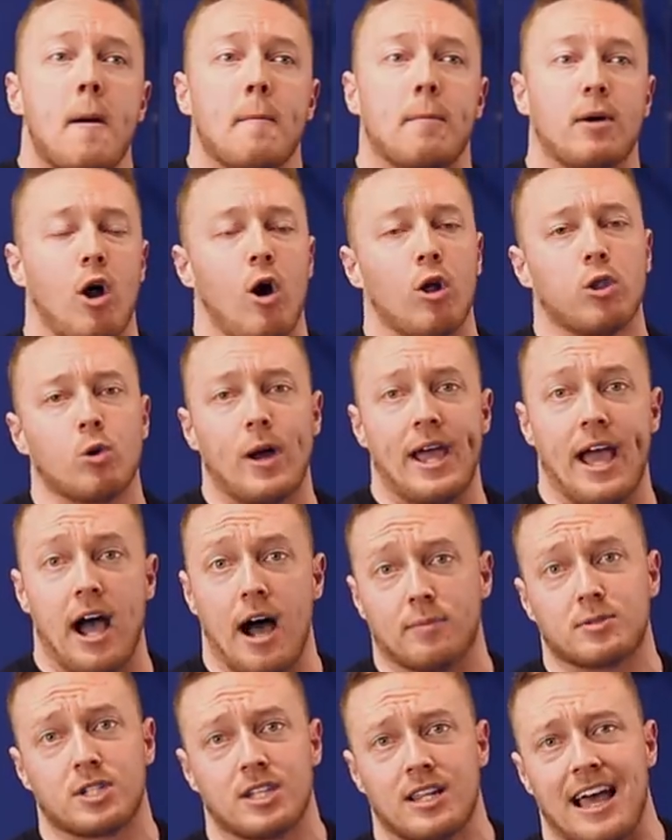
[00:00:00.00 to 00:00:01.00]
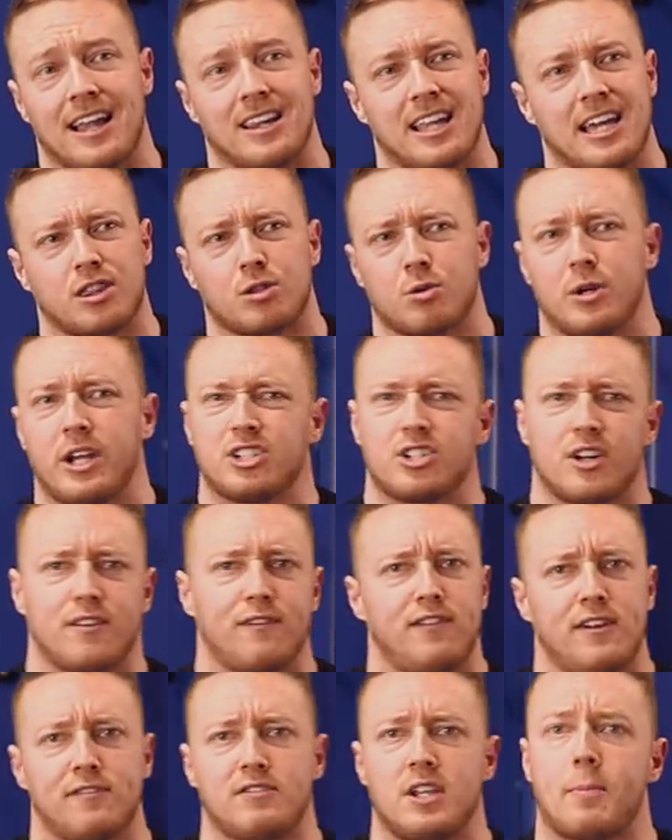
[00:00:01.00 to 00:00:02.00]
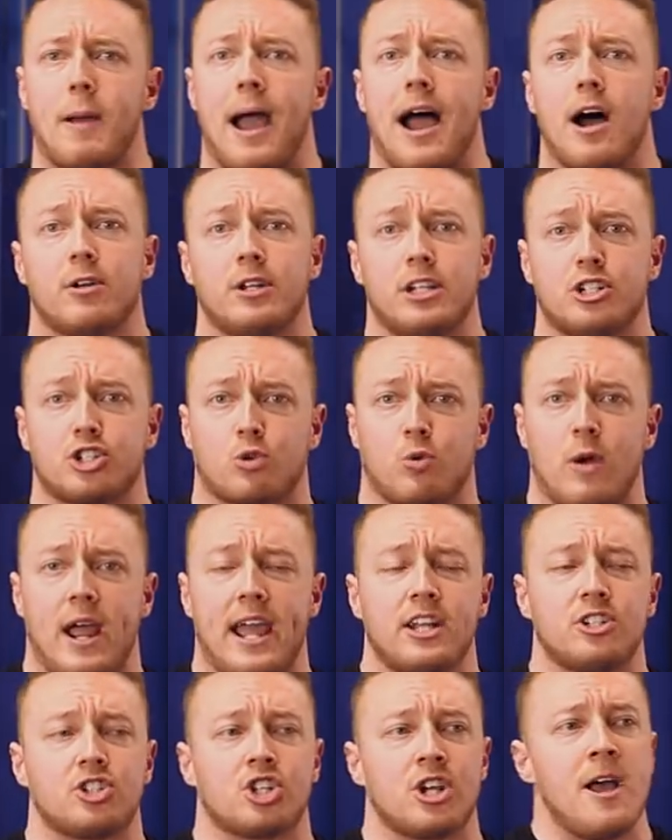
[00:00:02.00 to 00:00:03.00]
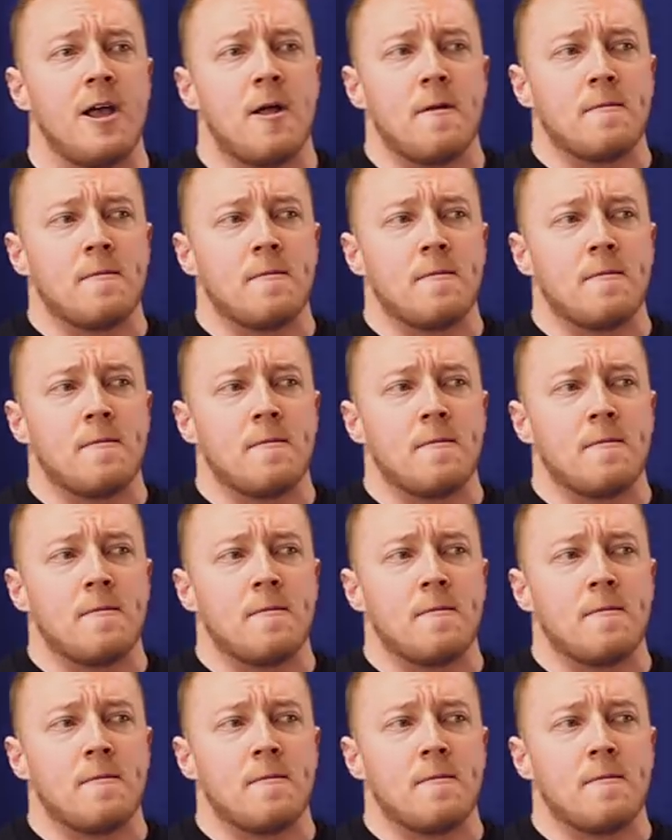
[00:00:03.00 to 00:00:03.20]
but all the way up to that like 350 pound-ish range,